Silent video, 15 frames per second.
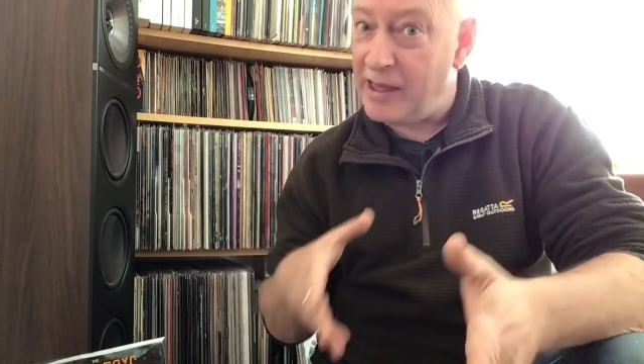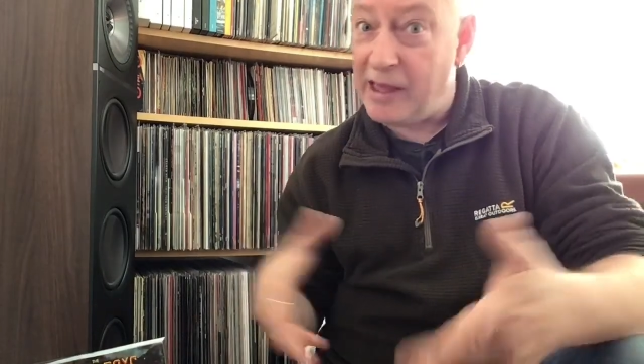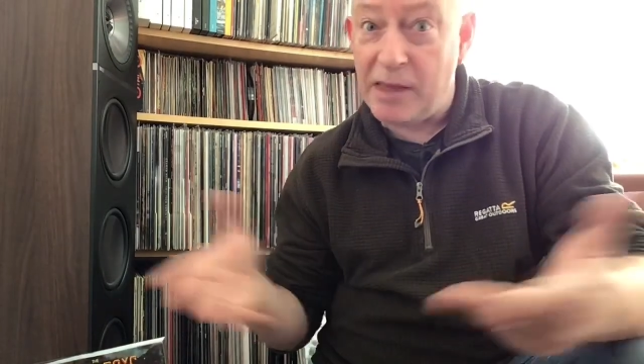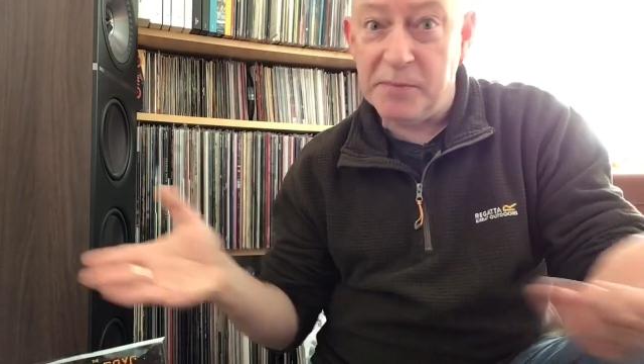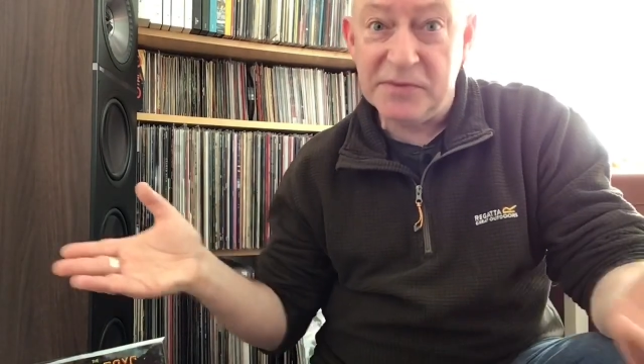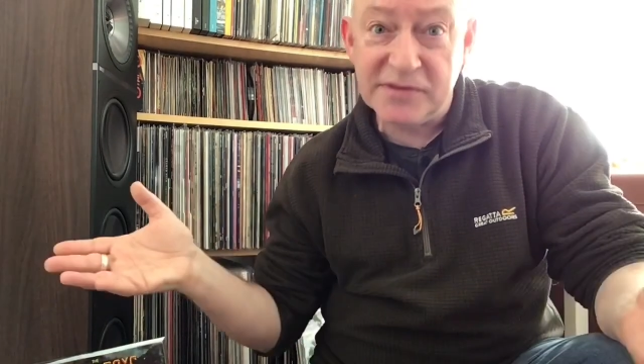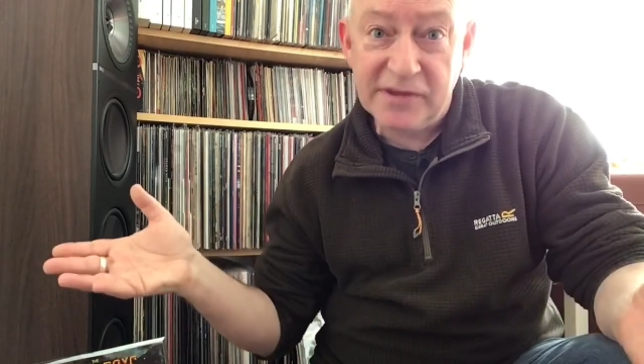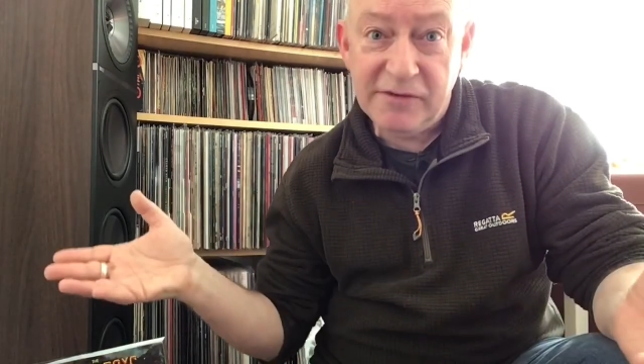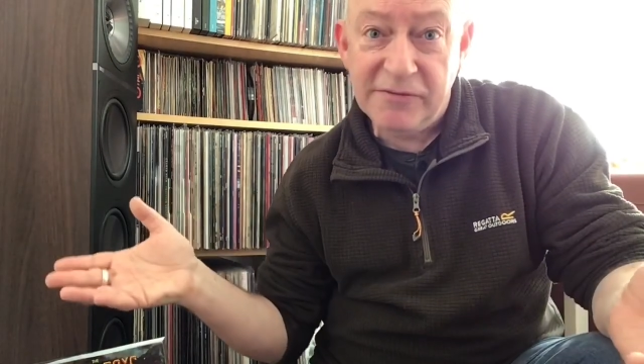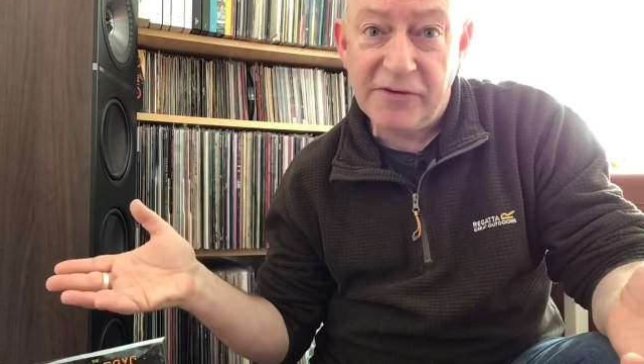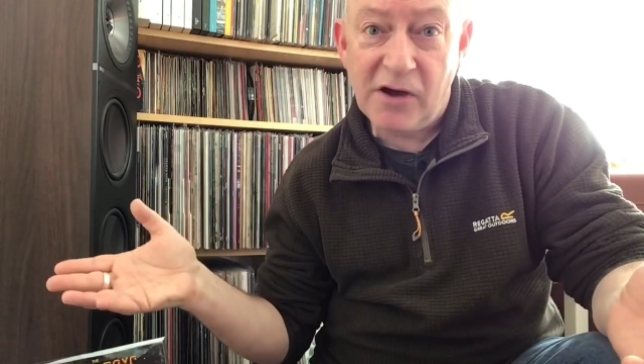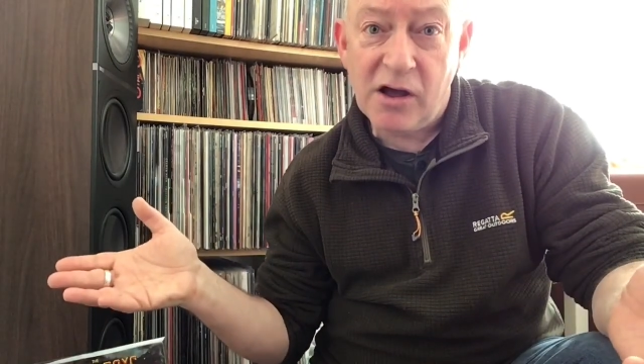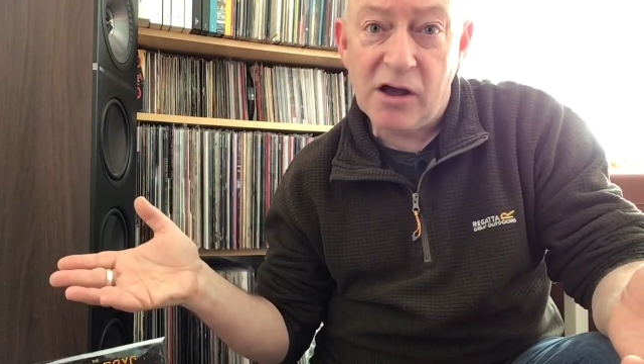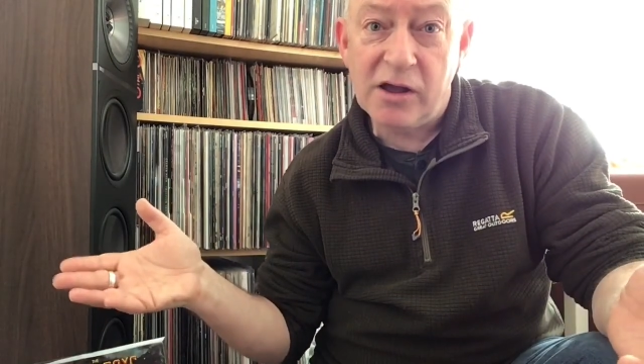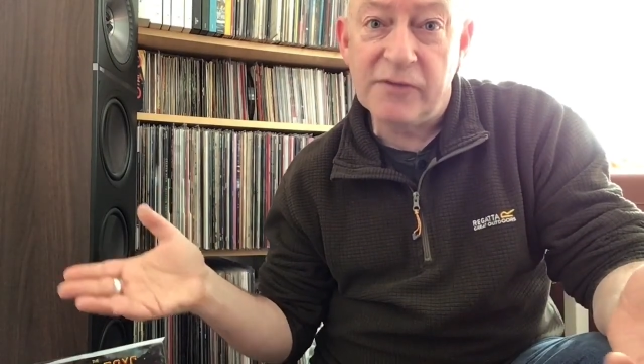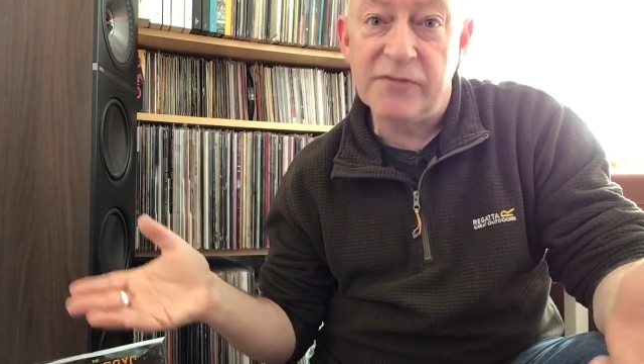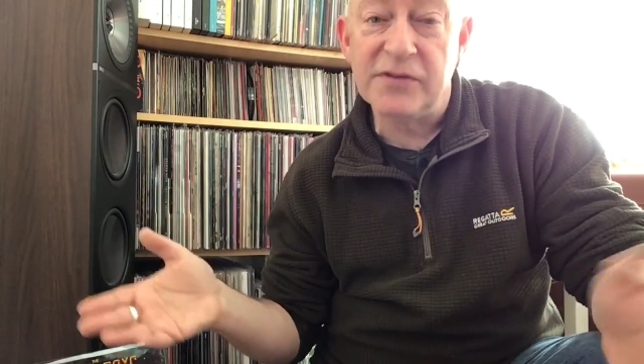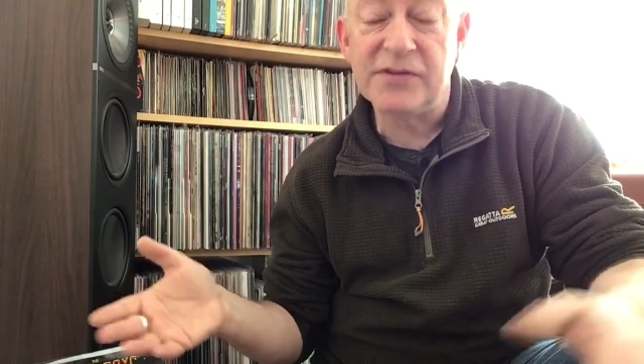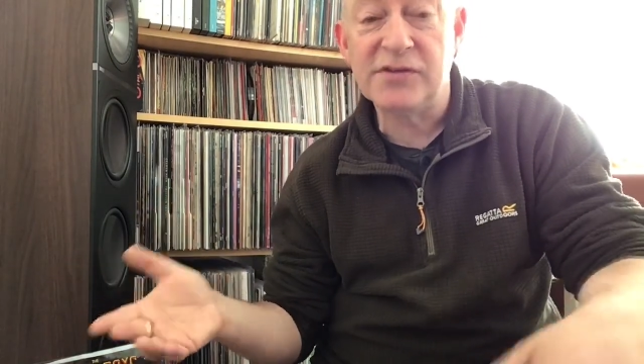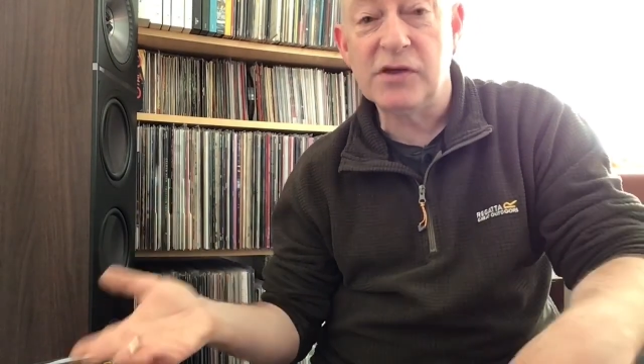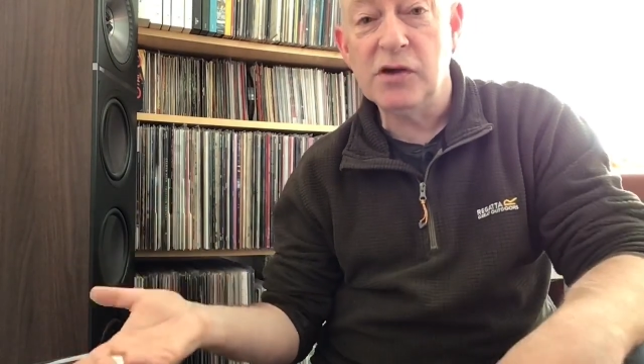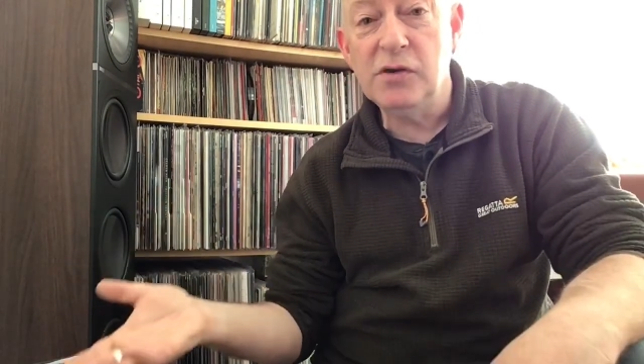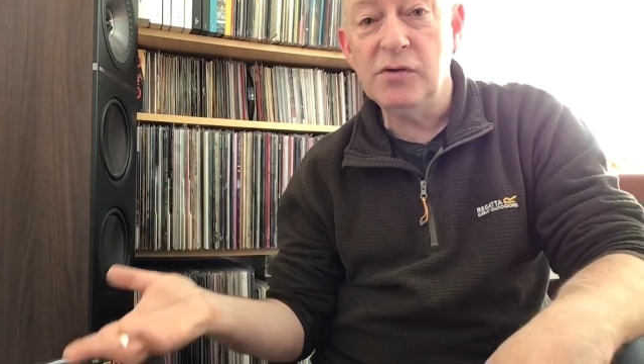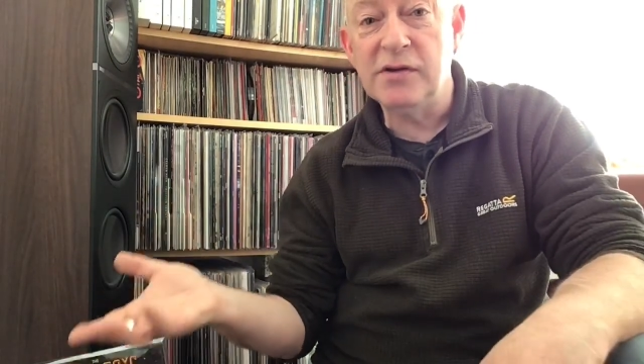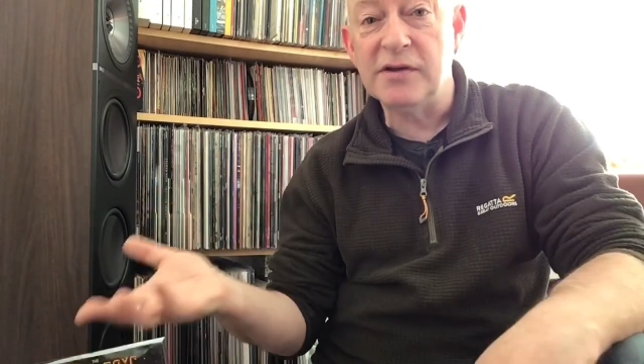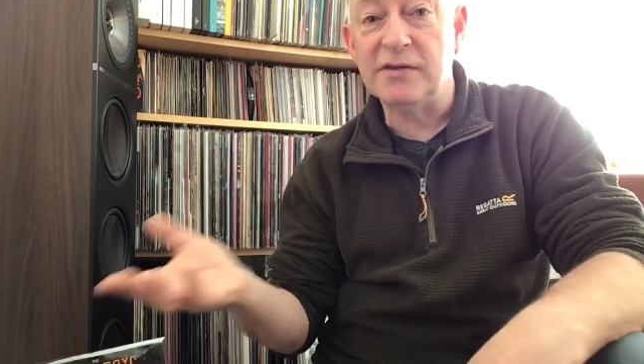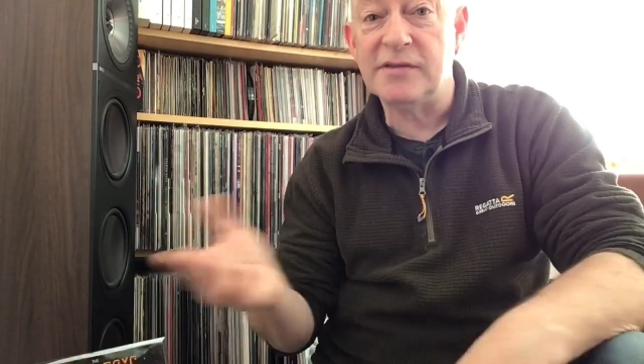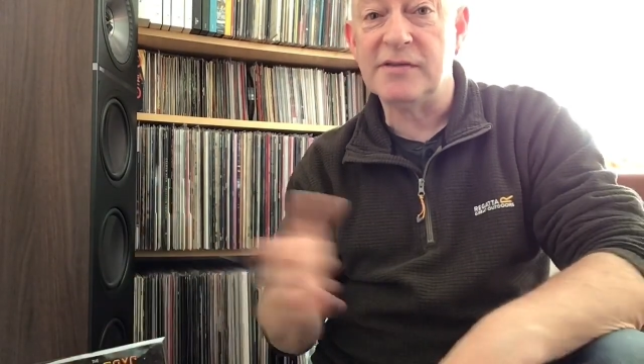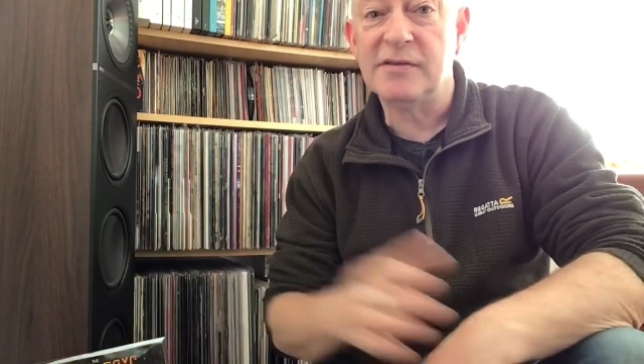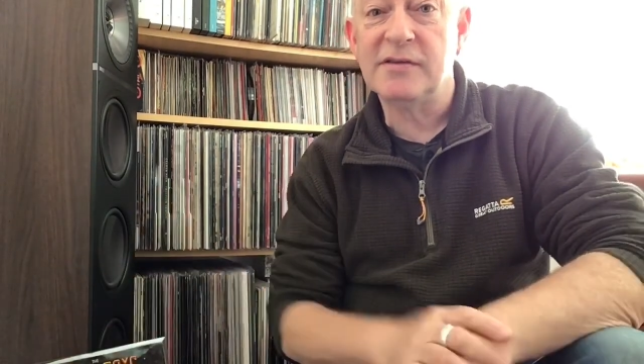MC5, the
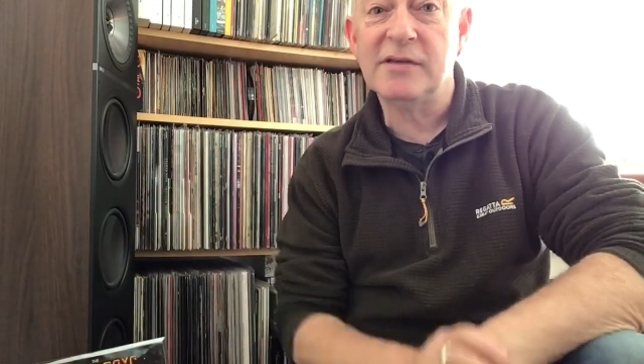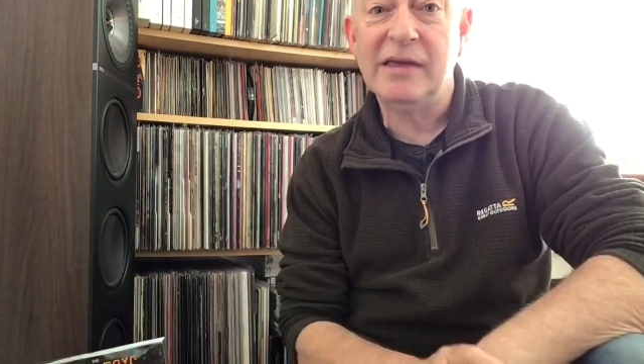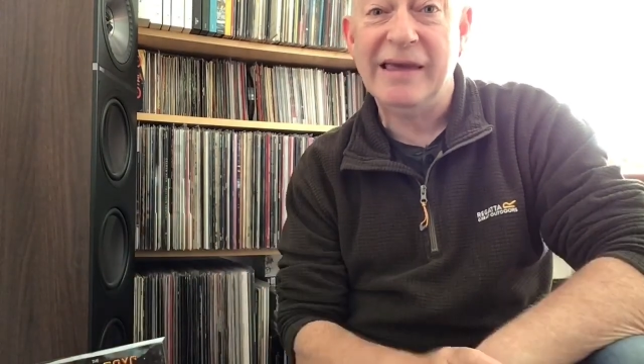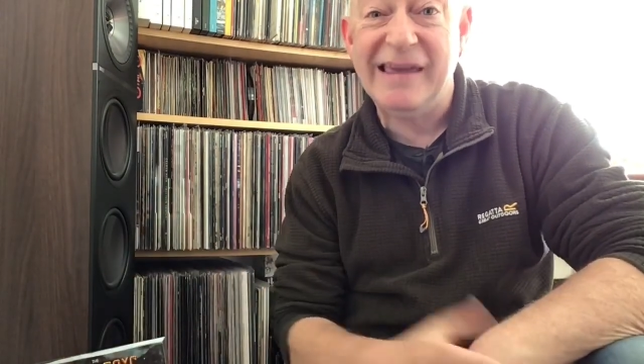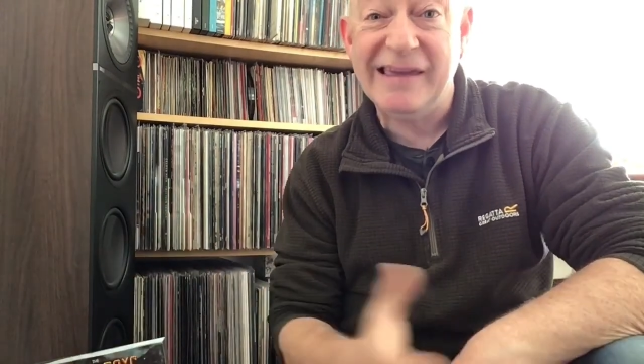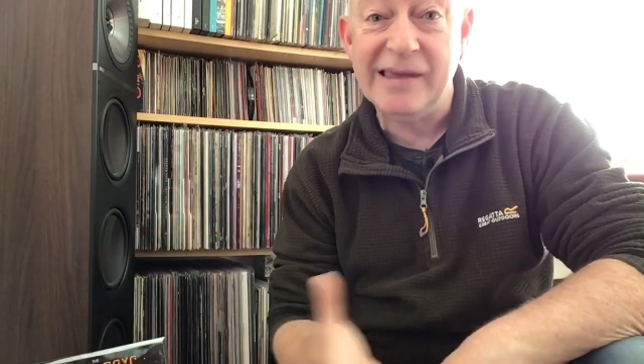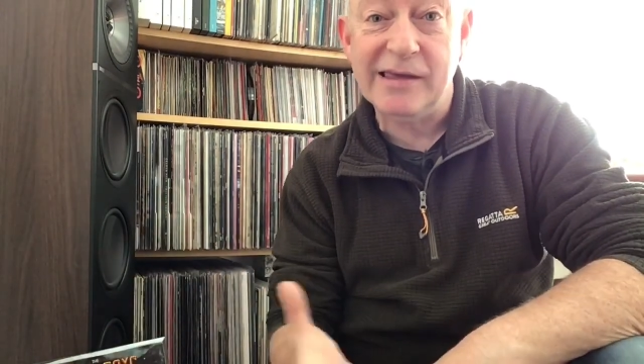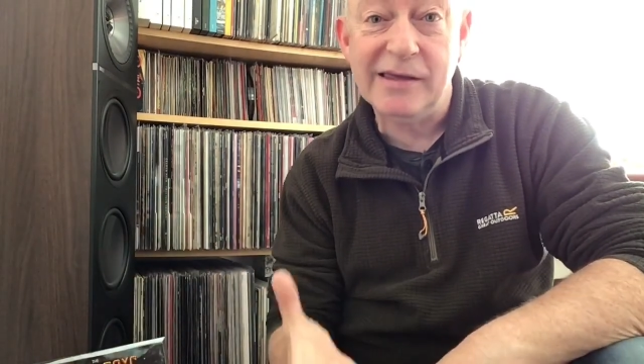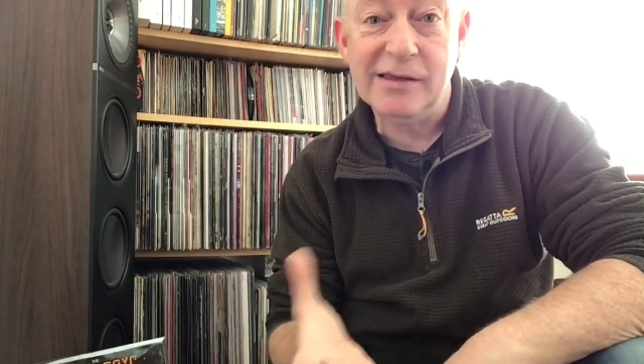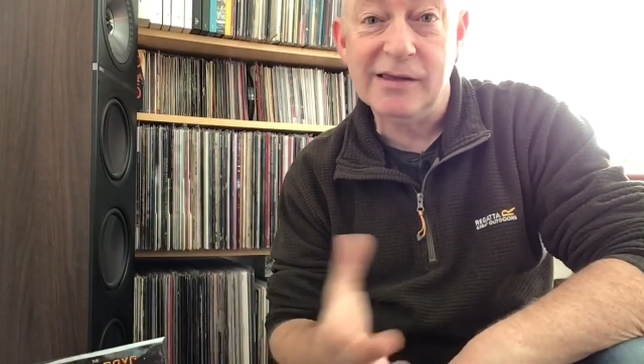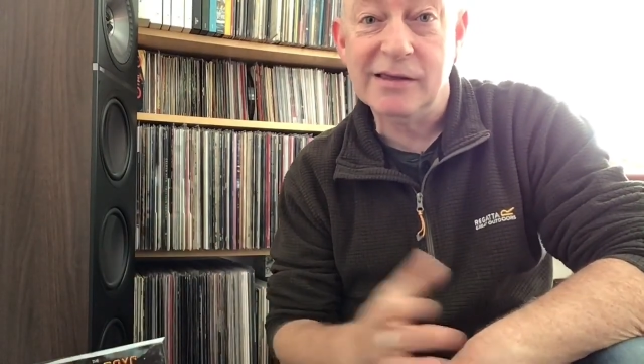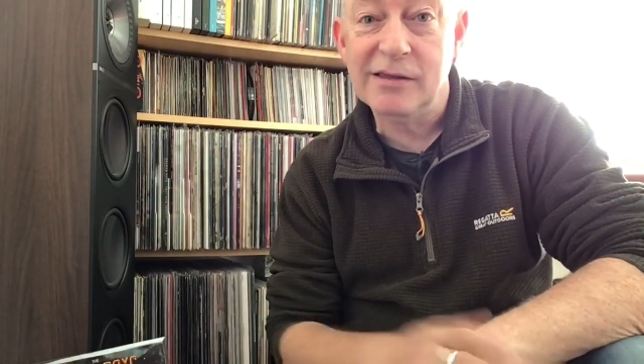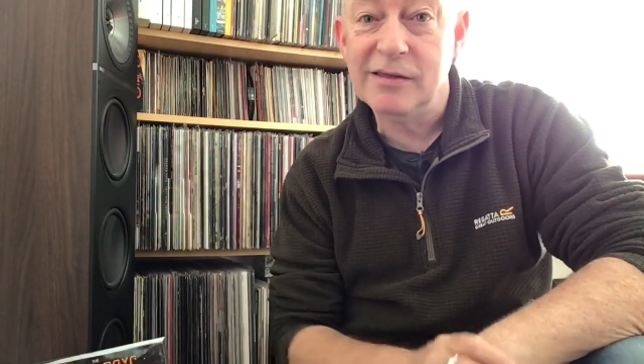Stooges, Iggy.